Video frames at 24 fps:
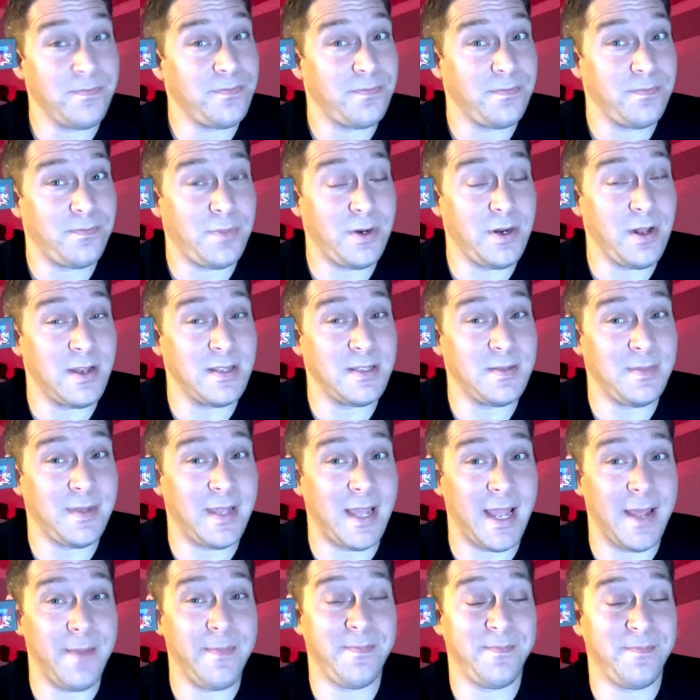pretty awesome
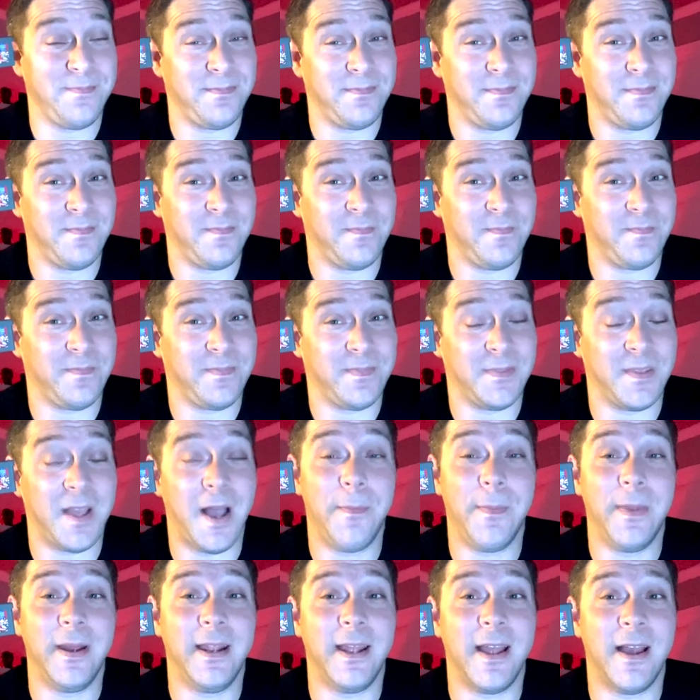game. Not
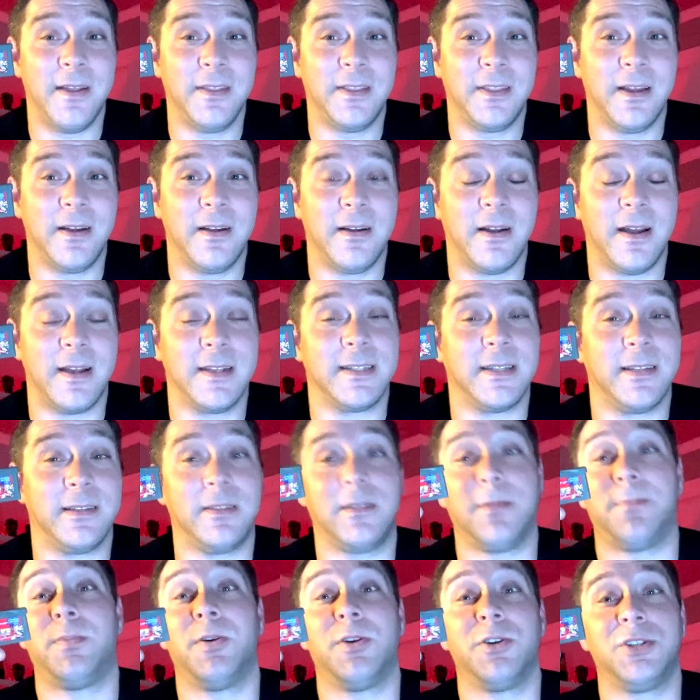many out there, as in the
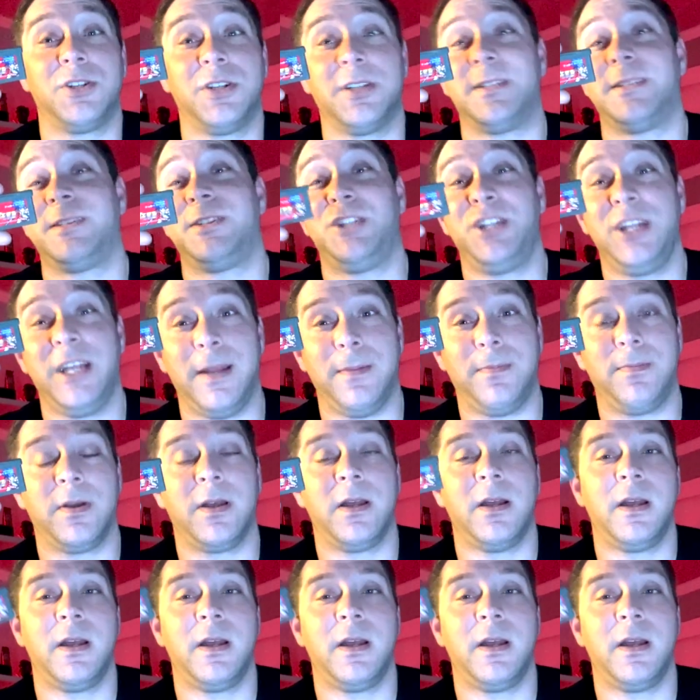purchase cheap,